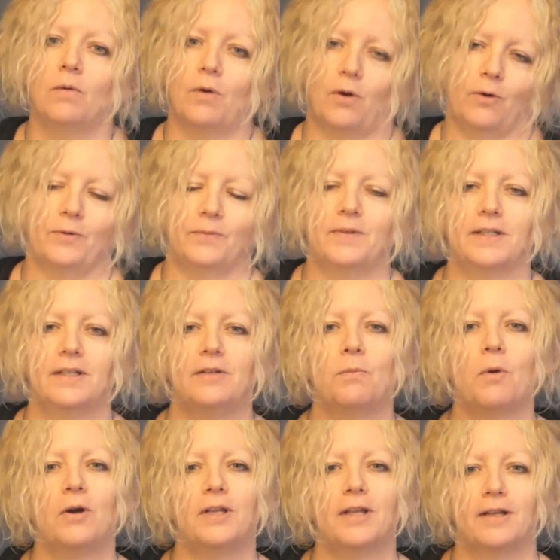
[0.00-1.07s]
Or
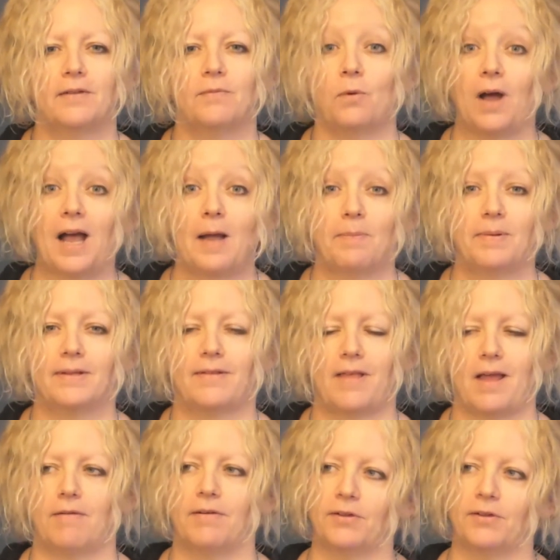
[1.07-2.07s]
what happens there